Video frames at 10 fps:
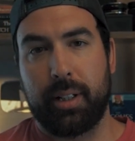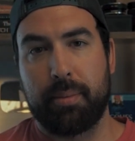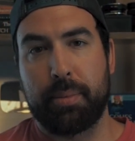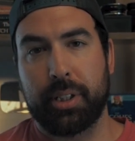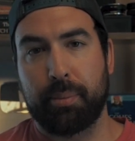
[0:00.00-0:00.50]

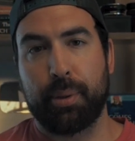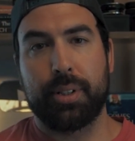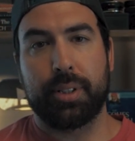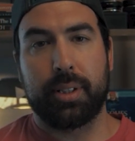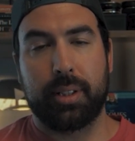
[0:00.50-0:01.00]
missing
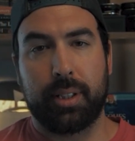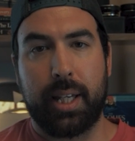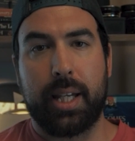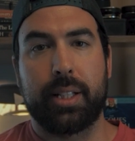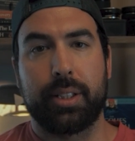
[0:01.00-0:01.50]
person
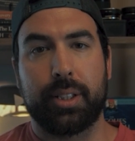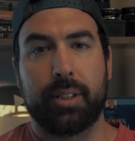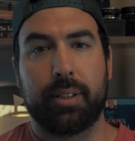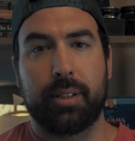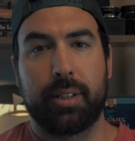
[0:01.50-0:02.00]
case
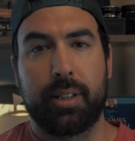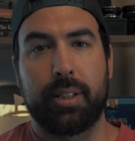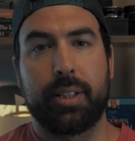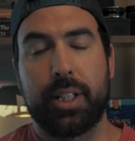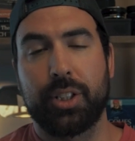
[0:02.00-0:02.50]

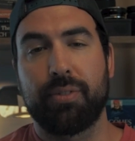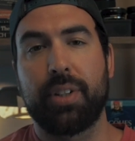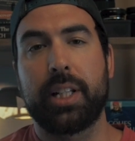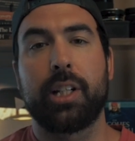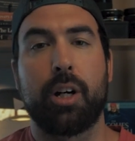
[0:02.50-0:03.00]
in this
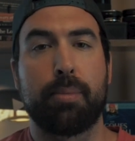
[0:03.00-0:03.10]
video,